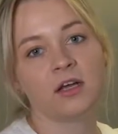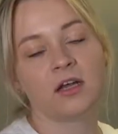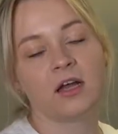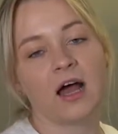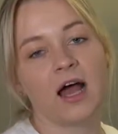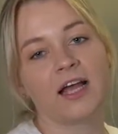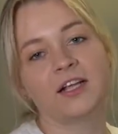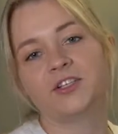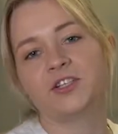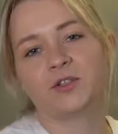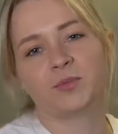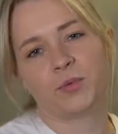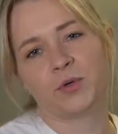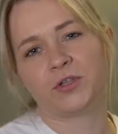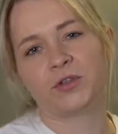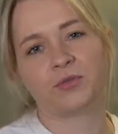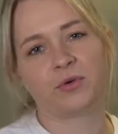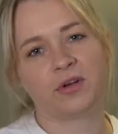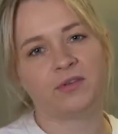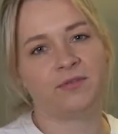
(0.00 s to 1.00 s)
I just
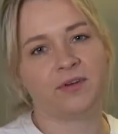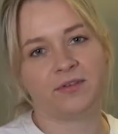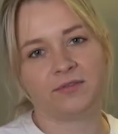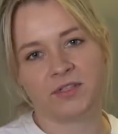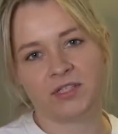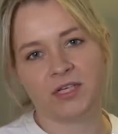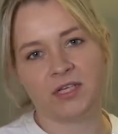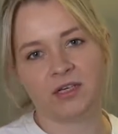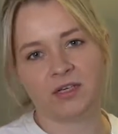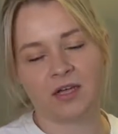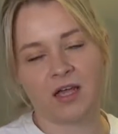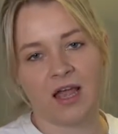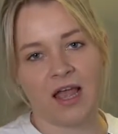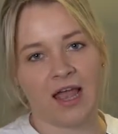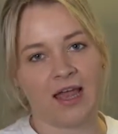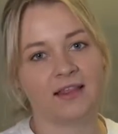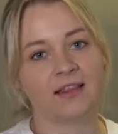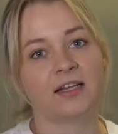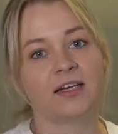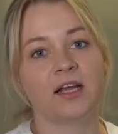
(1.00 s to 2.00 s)
put 350,
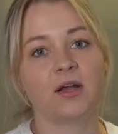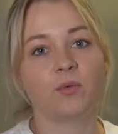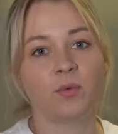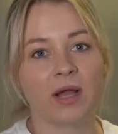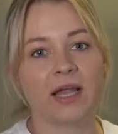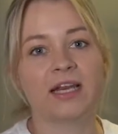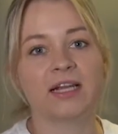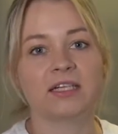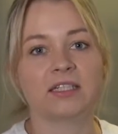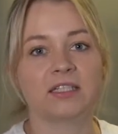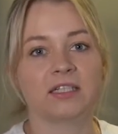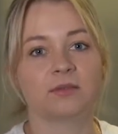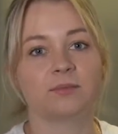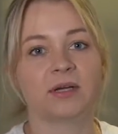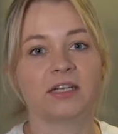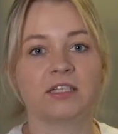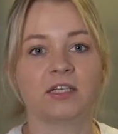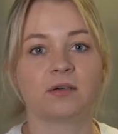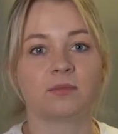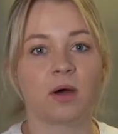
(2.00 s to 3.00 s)
and then I wait until
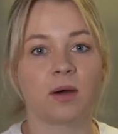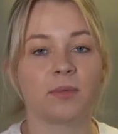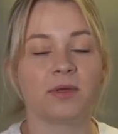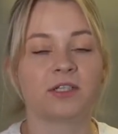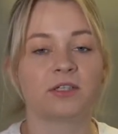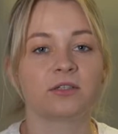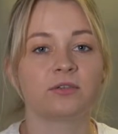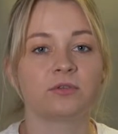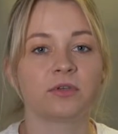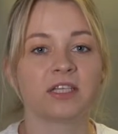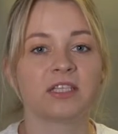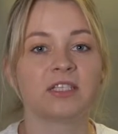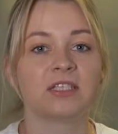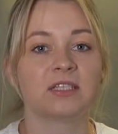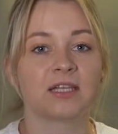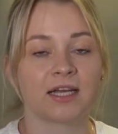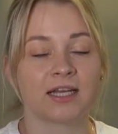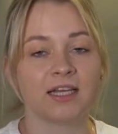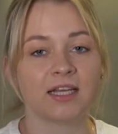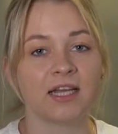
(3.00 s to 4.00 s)
my thermometer reads
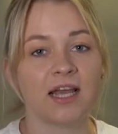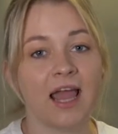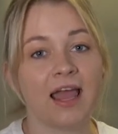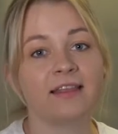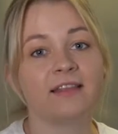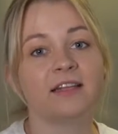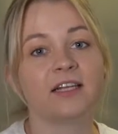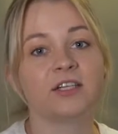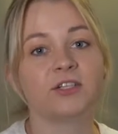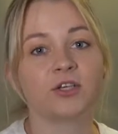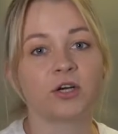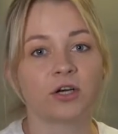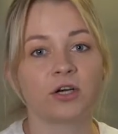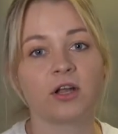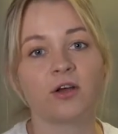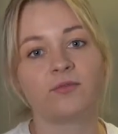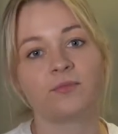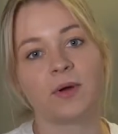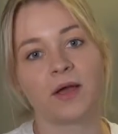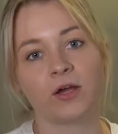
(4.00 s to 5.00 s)
90, and then I turn
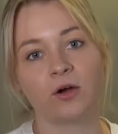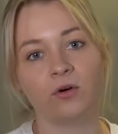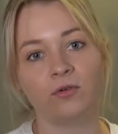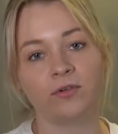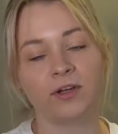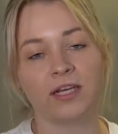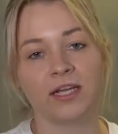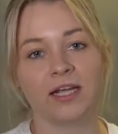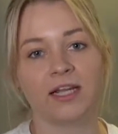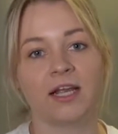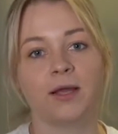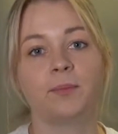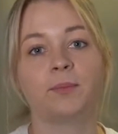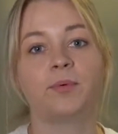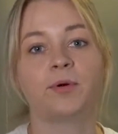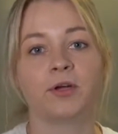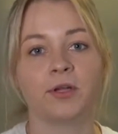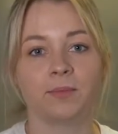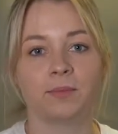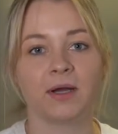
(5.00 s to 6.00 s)
off my oven and I
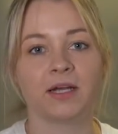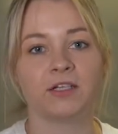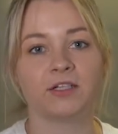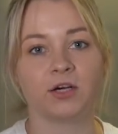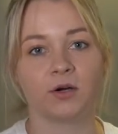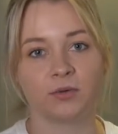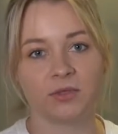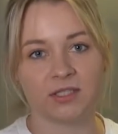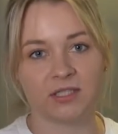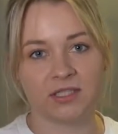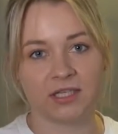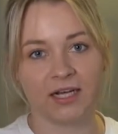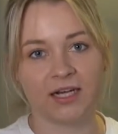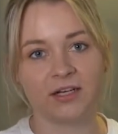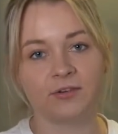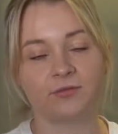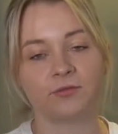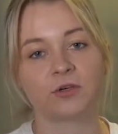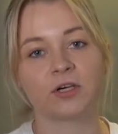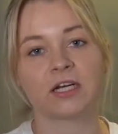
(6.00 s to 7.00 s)
put my dough
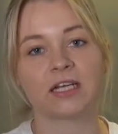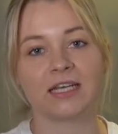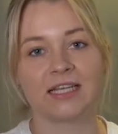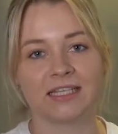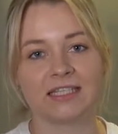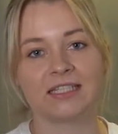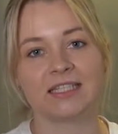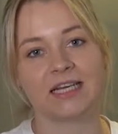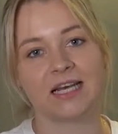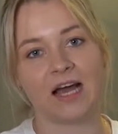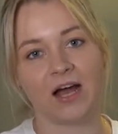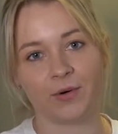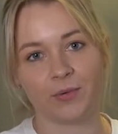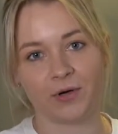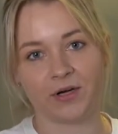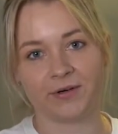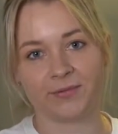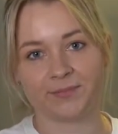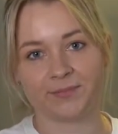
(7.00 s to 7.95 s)
inside for at least an hour.